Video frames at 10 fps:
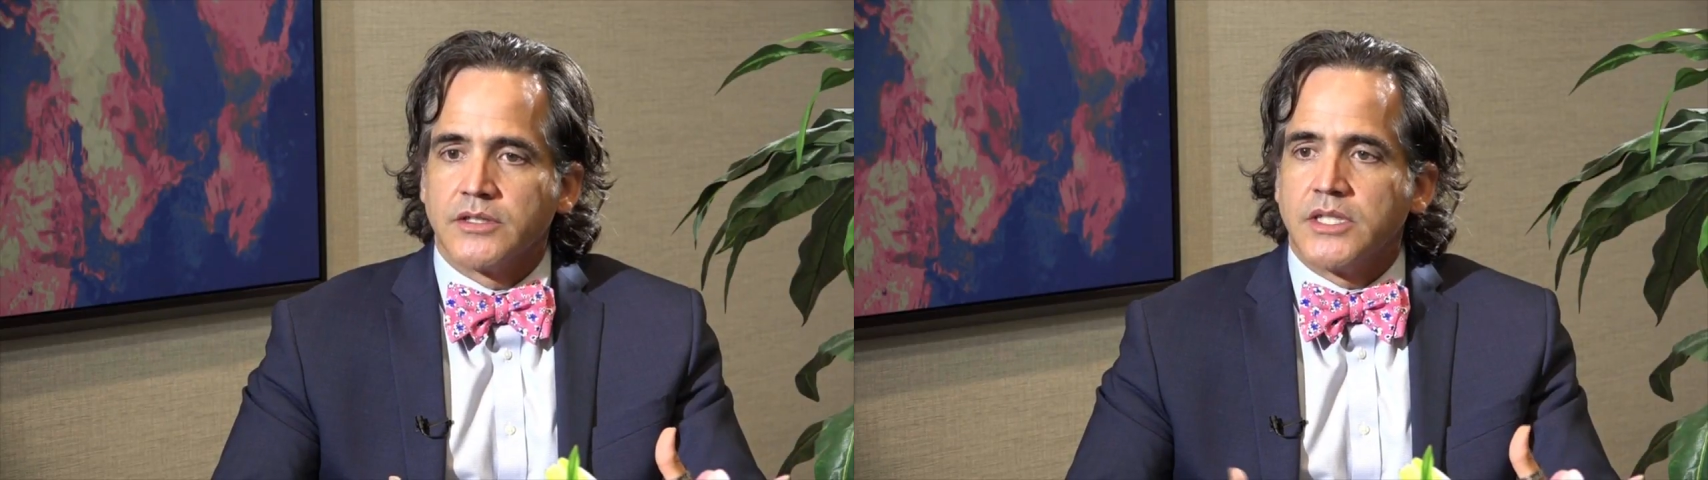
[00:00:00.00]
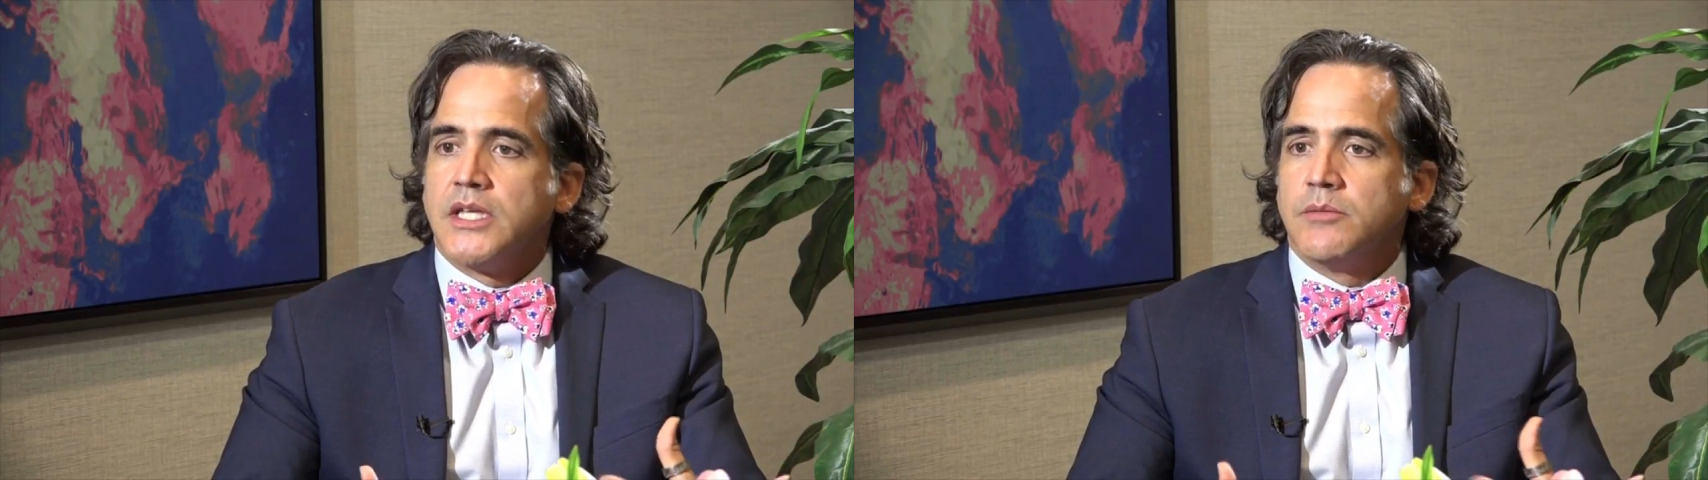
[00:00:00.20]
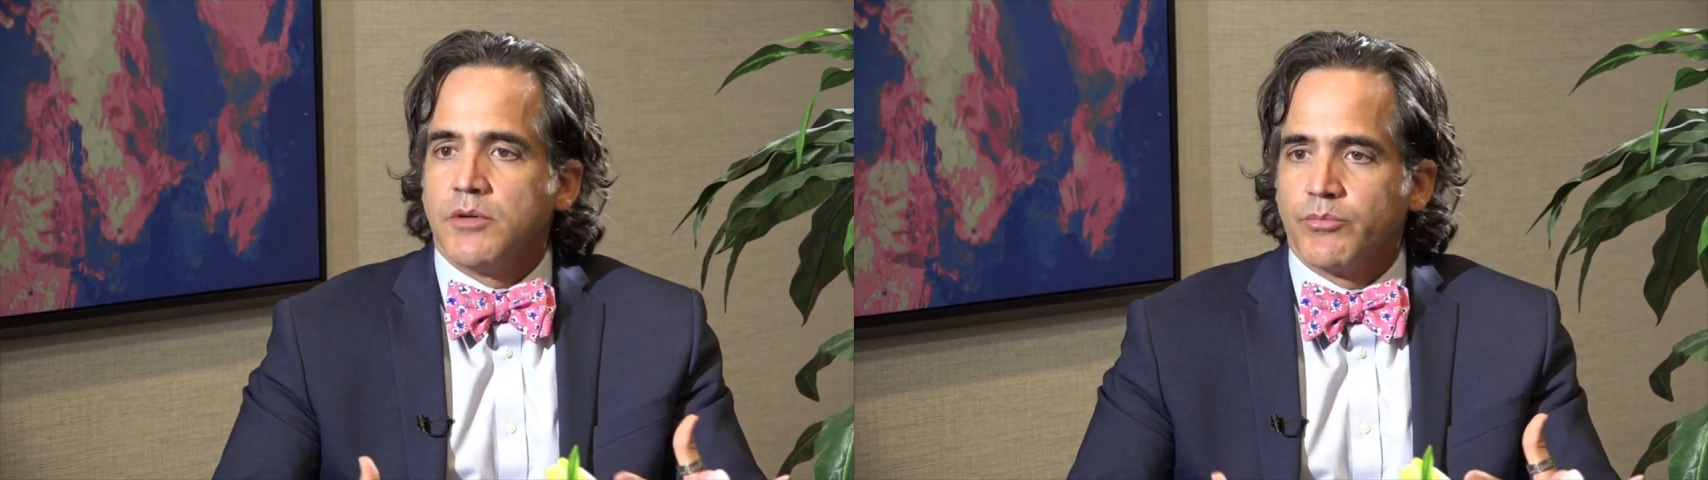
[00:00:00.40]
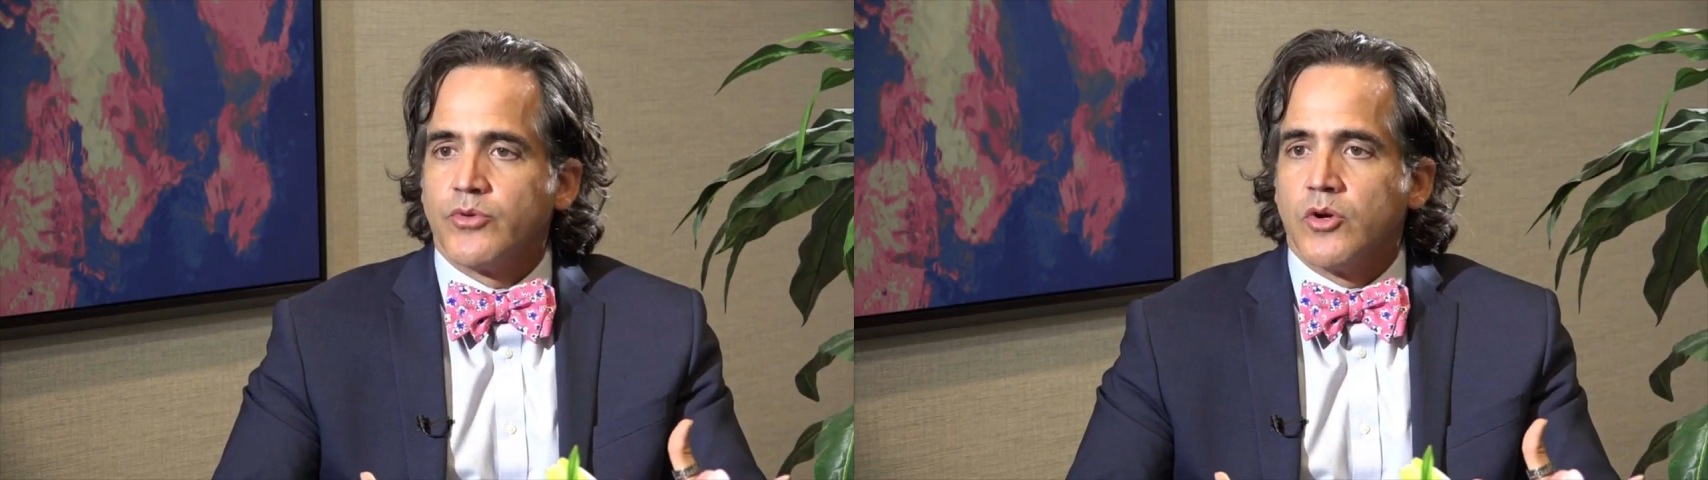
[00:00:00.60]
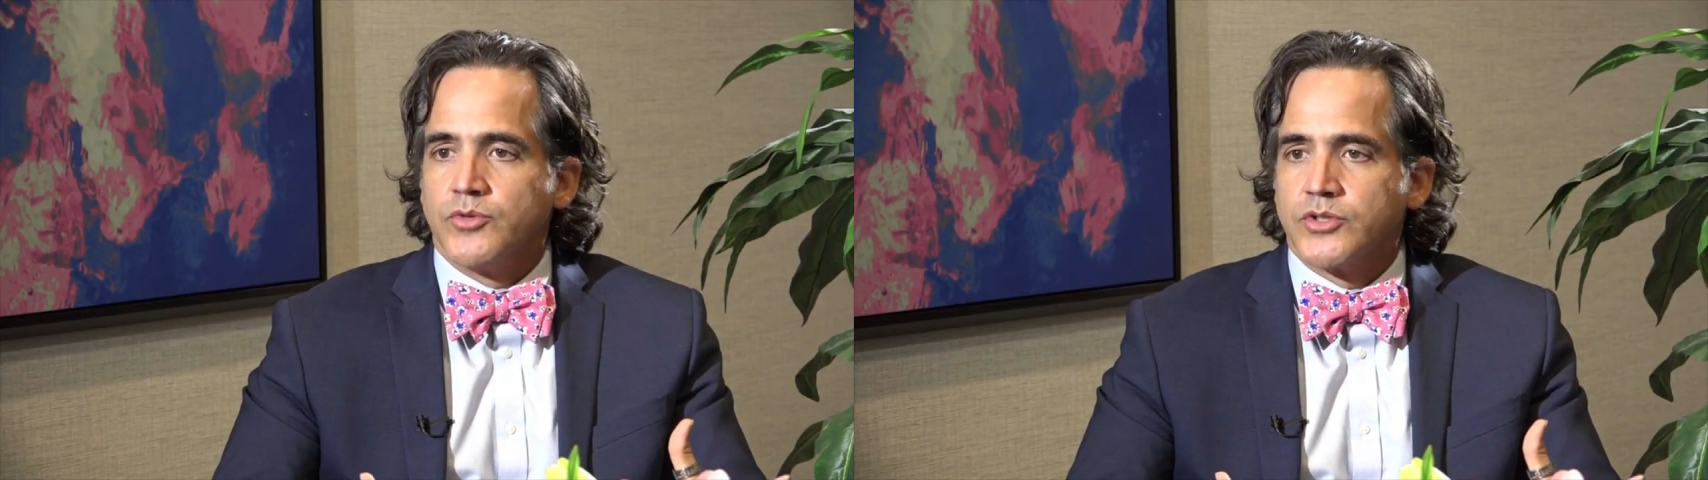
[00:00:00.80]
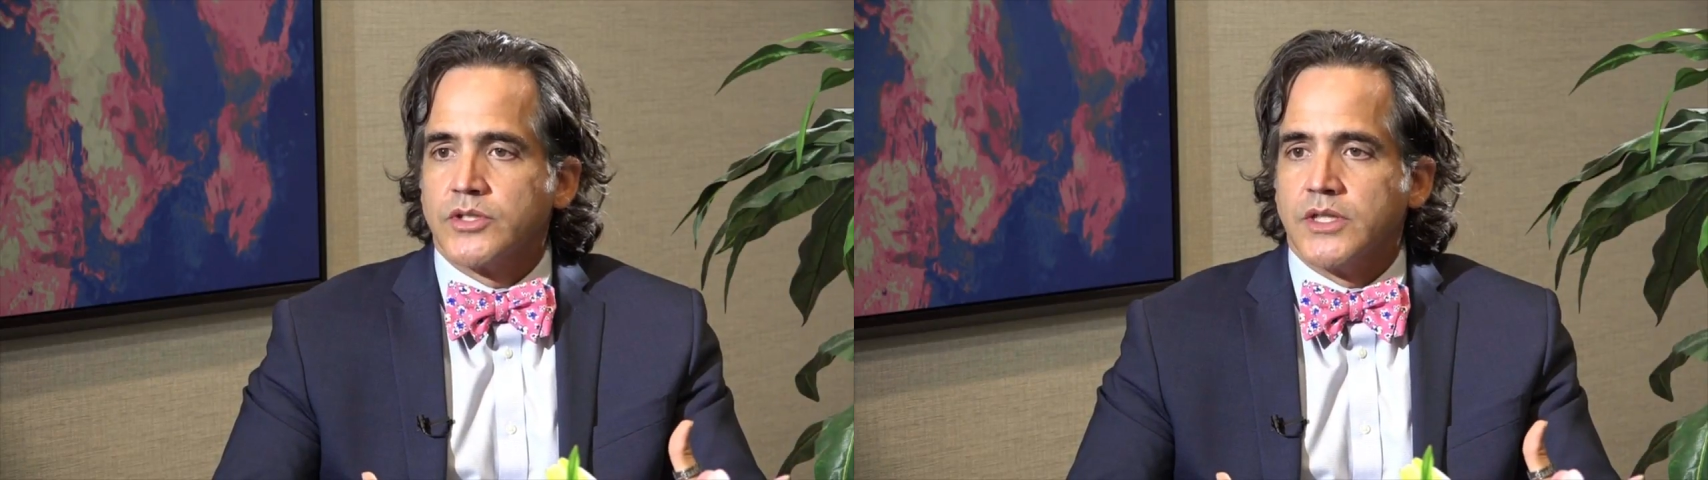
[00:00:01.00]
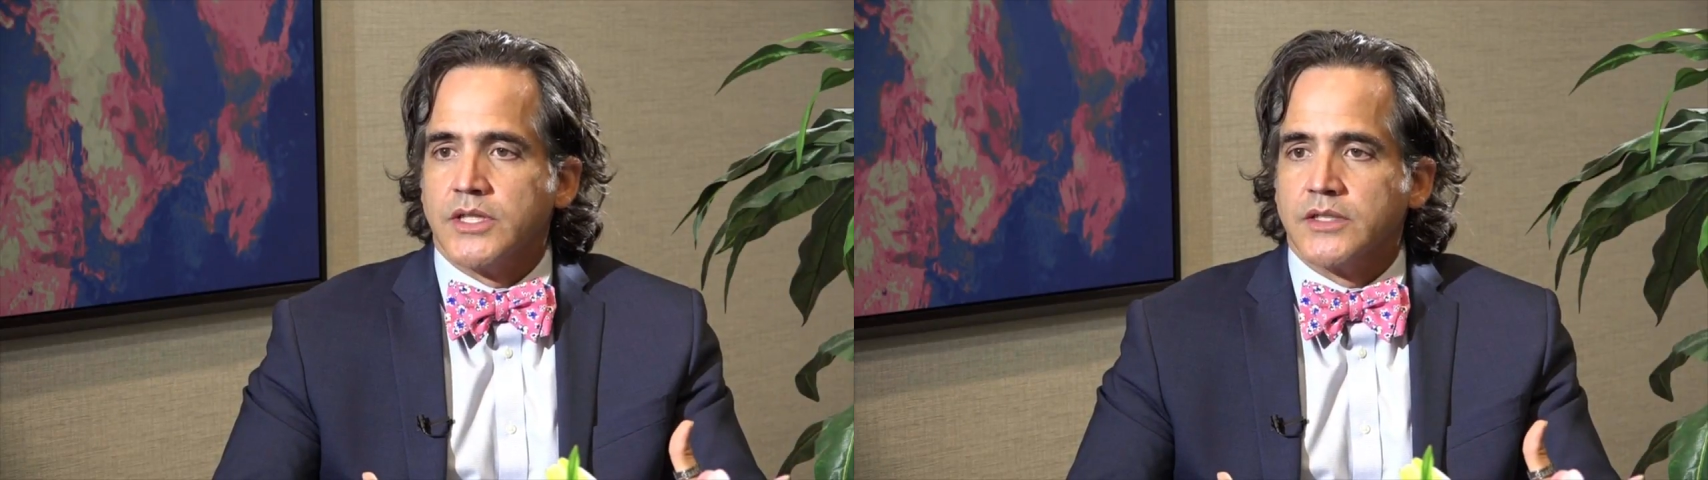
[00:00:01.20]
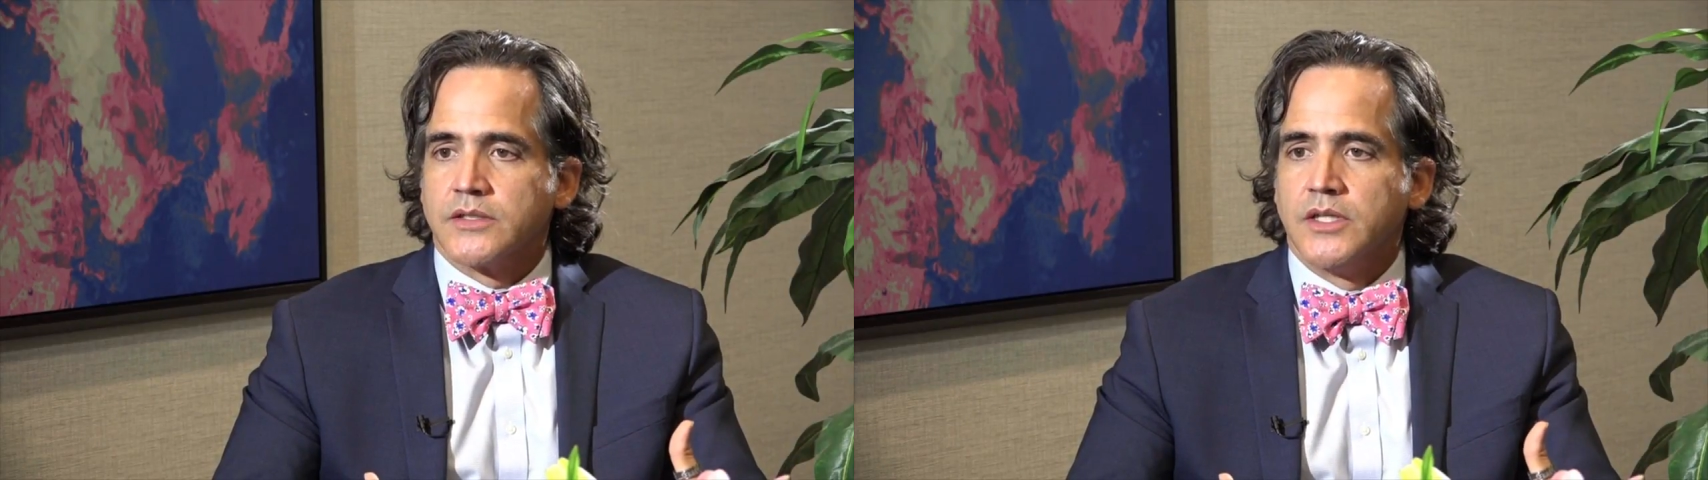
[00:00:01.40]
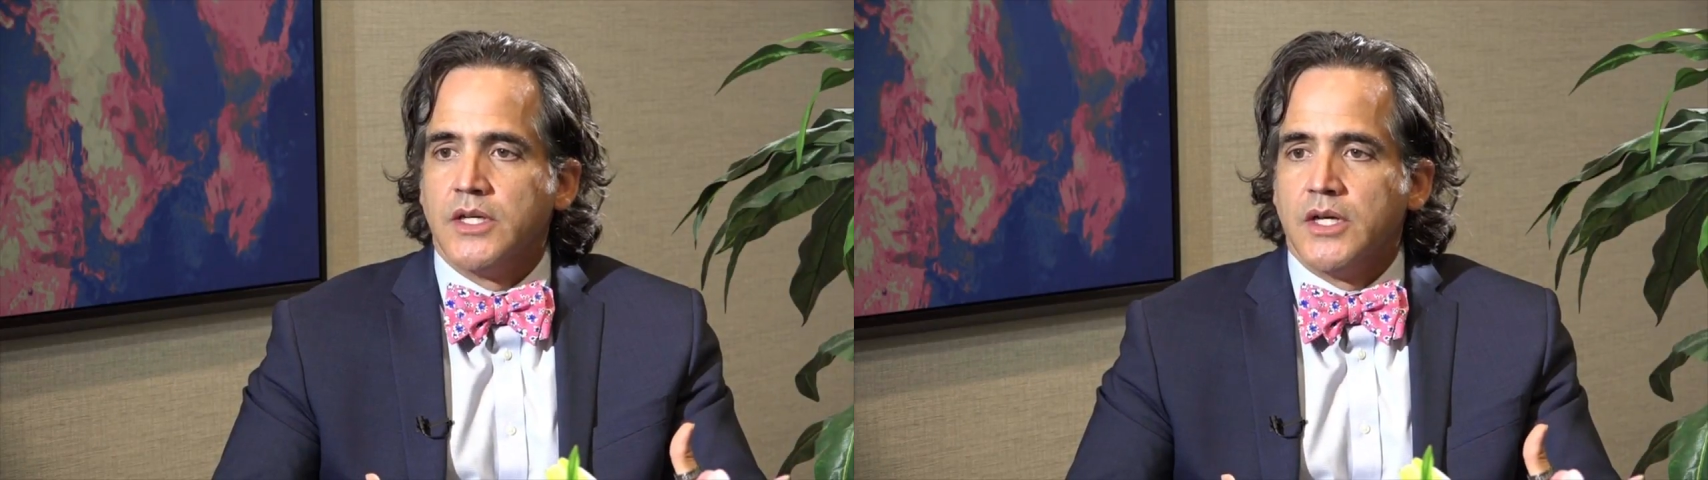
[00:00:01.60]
team approach to this.